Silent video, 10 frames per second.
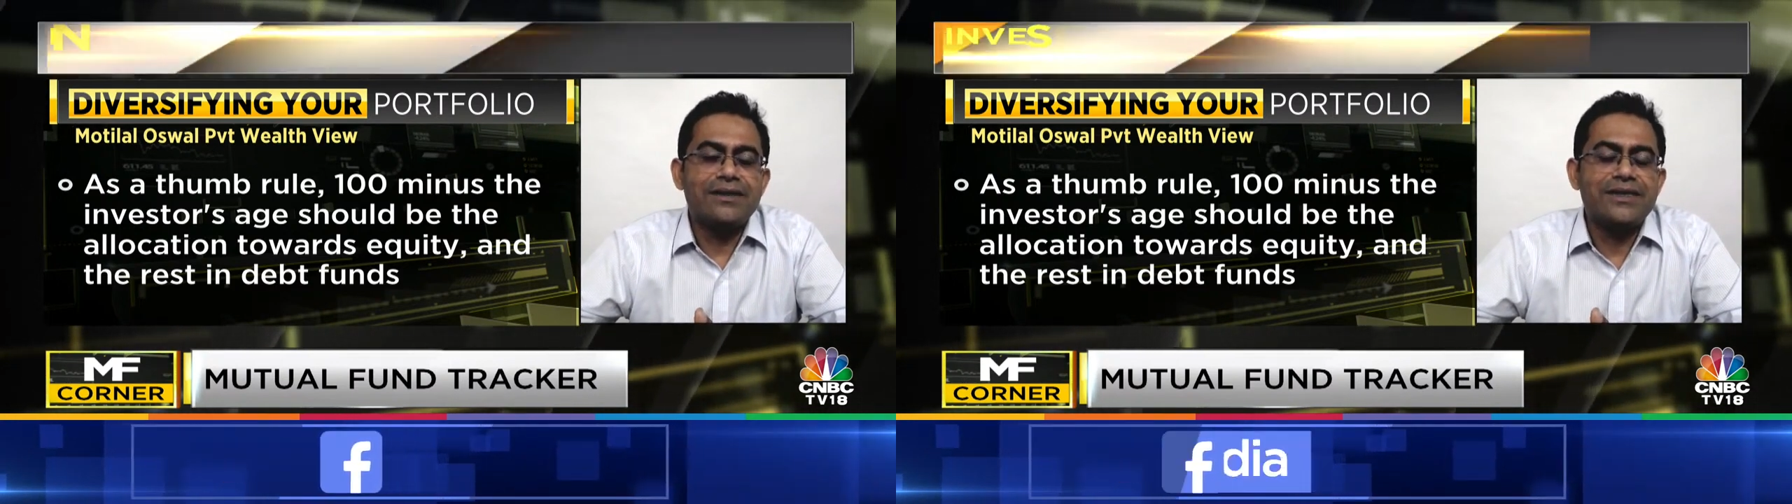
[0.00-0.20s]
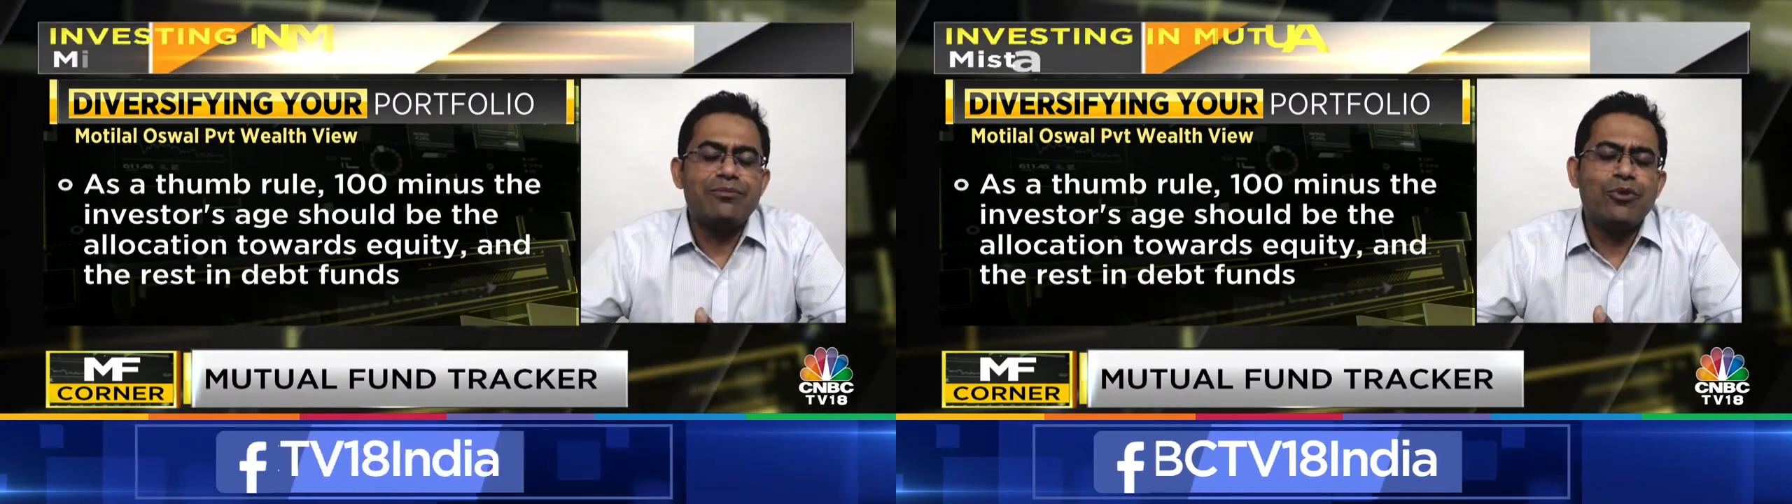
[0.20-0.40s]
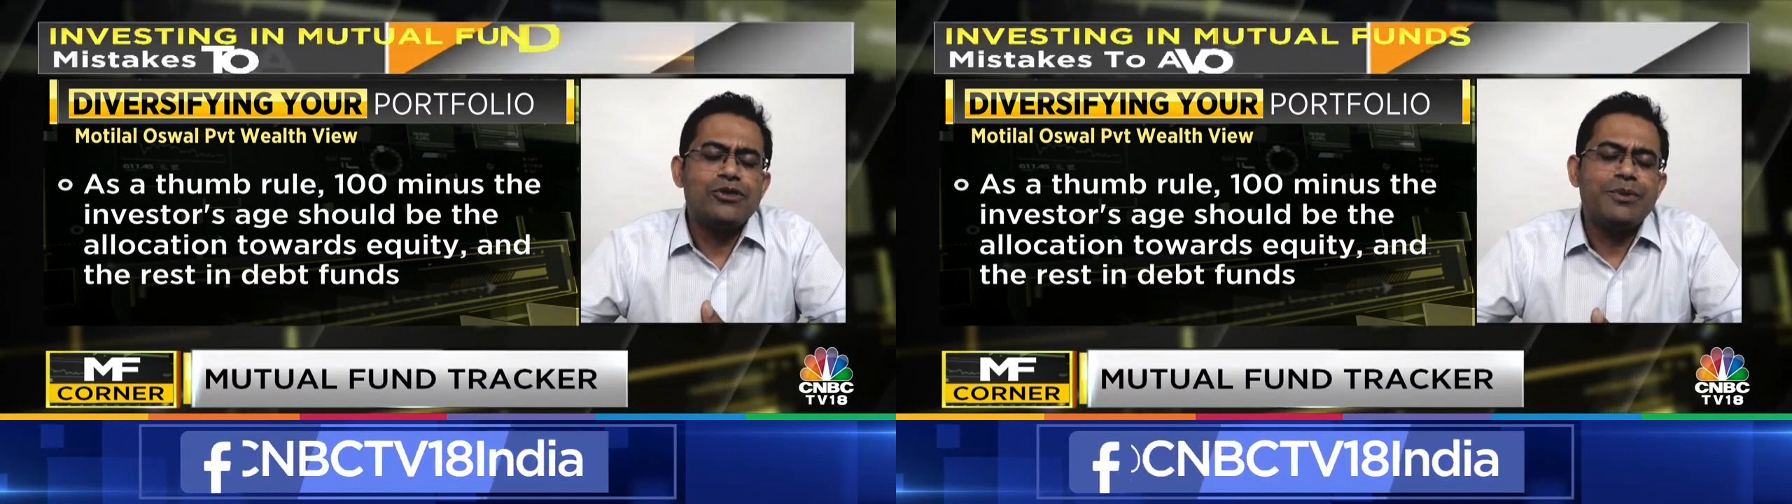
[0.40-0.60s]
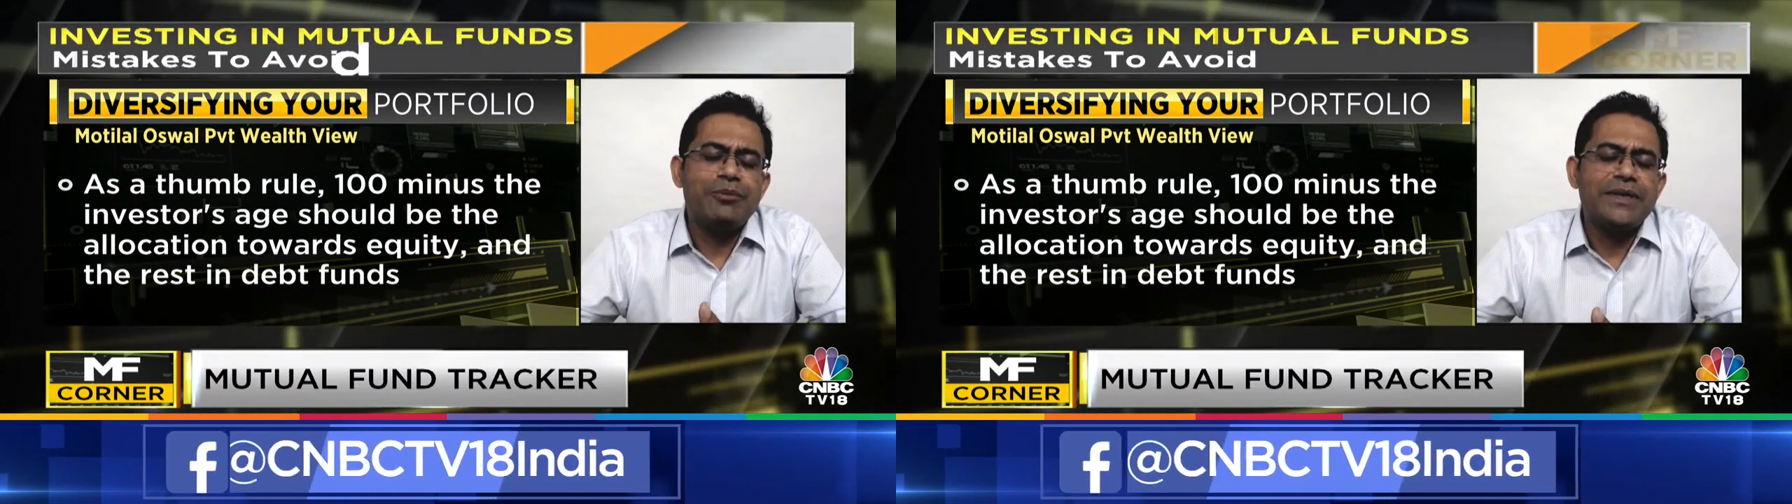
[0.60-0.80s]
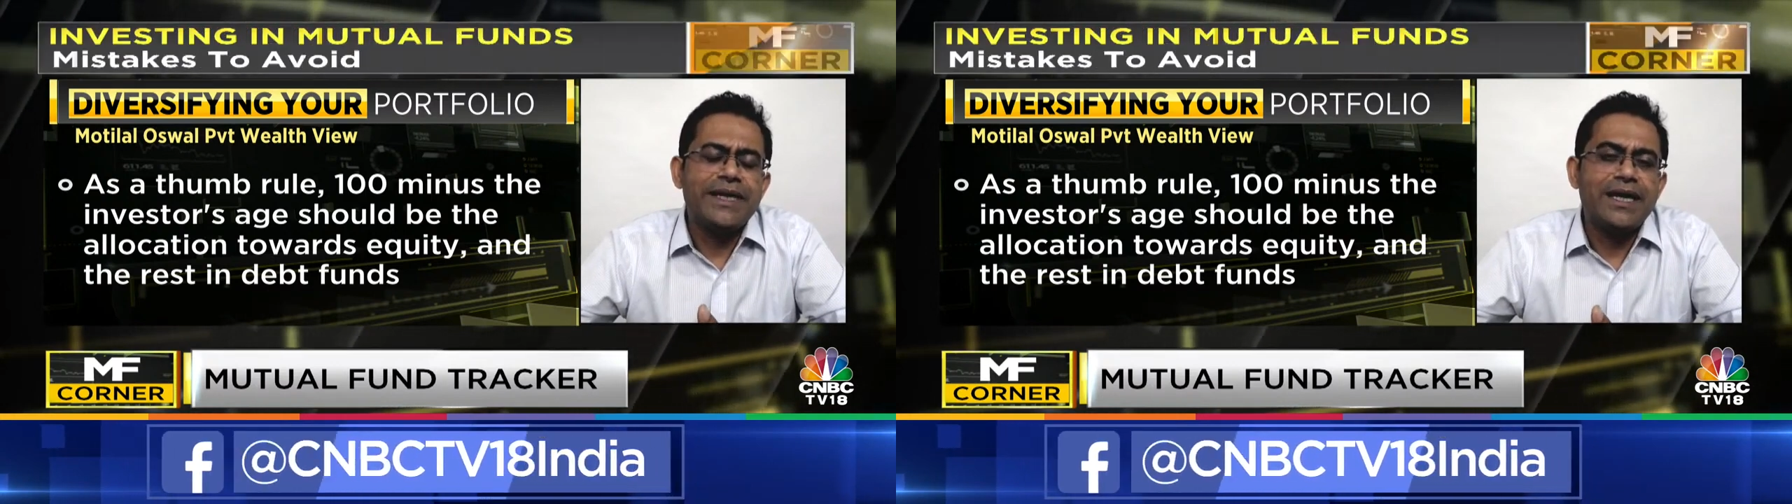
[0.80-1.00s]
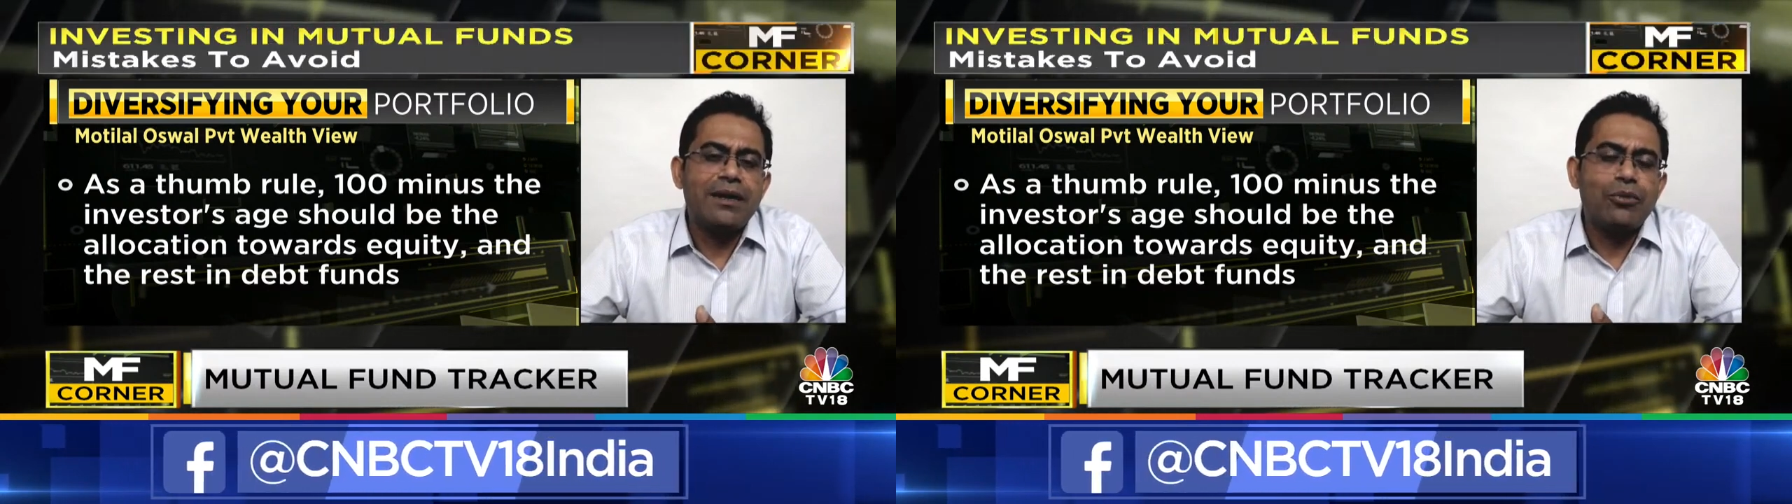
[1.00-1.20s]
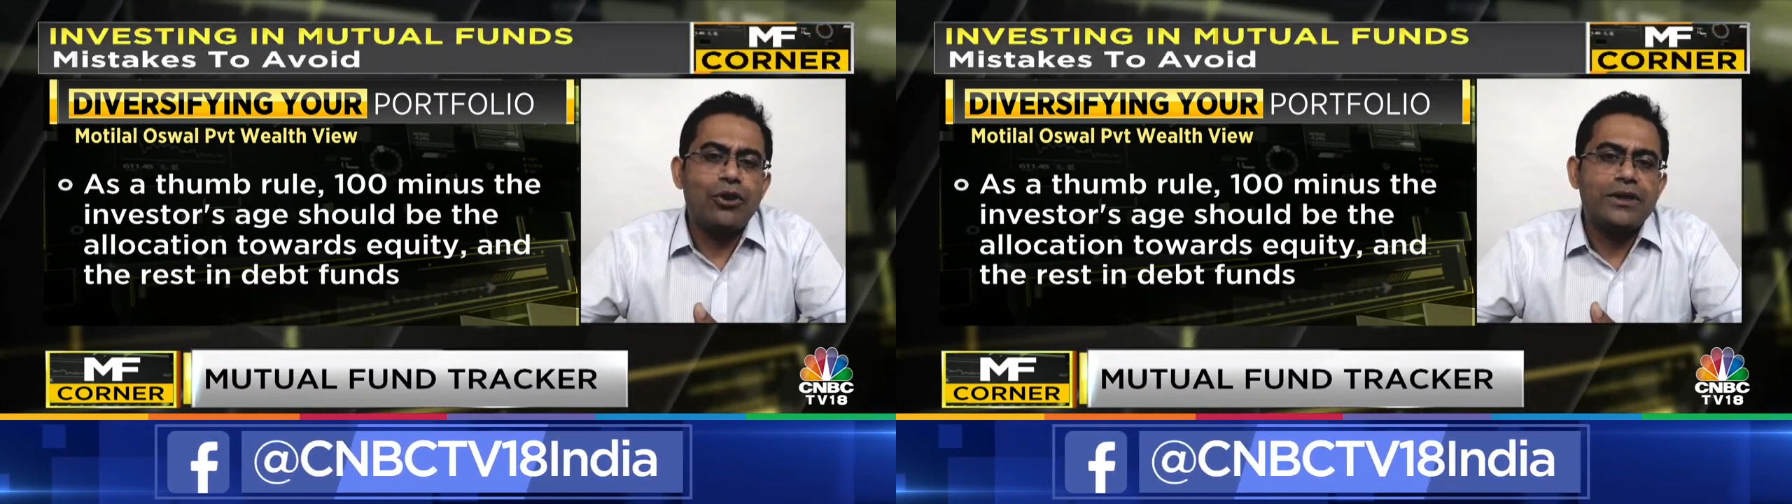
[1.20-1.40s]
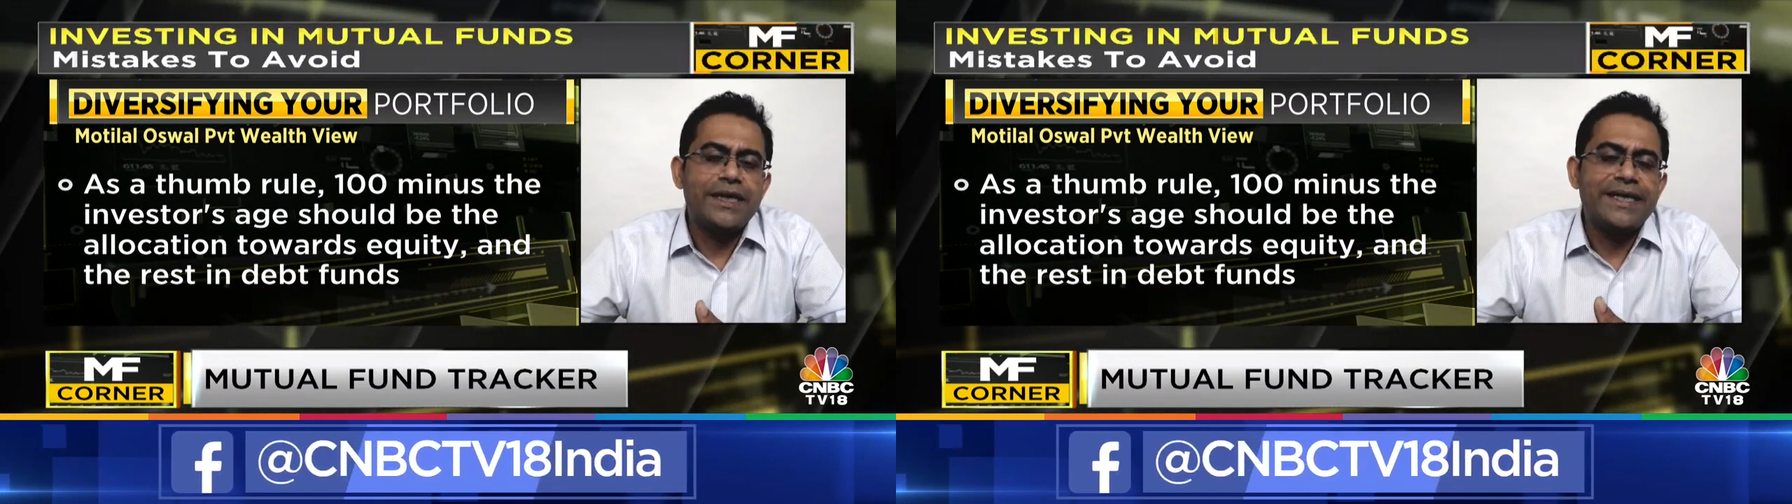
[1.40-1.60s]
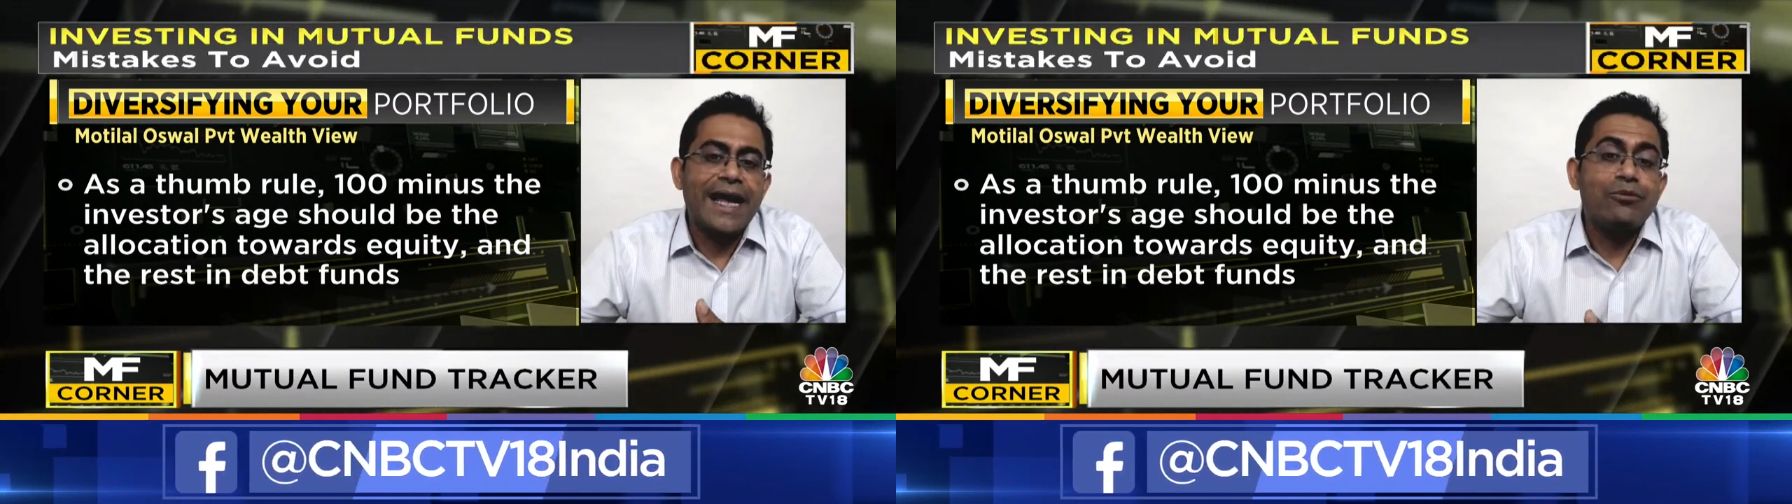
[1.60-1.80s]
See, most people think about the